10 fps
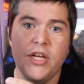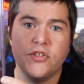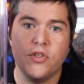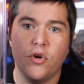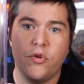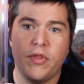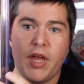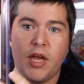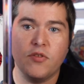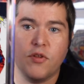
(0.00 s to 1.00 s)
So
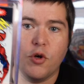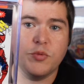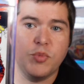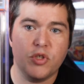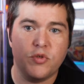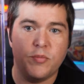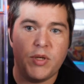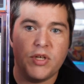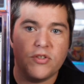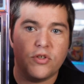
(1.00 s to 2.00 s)
those books would
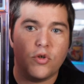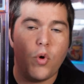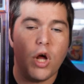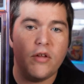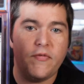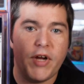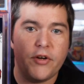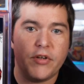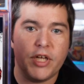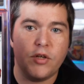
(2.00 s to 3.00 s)
be considered
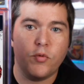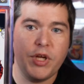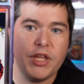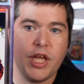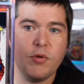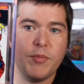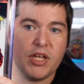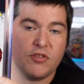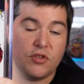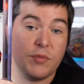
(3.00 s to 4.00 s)
qualified or get a green label
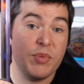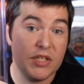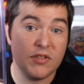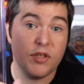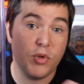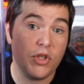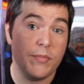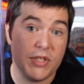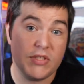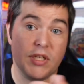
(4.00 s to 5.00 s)
because there's a piece of the book
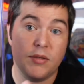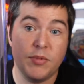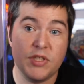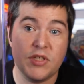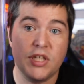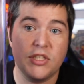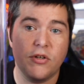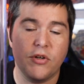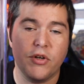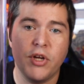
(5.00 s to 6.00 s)
missing, piece of the
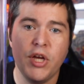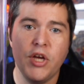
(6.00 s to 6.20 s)
interior.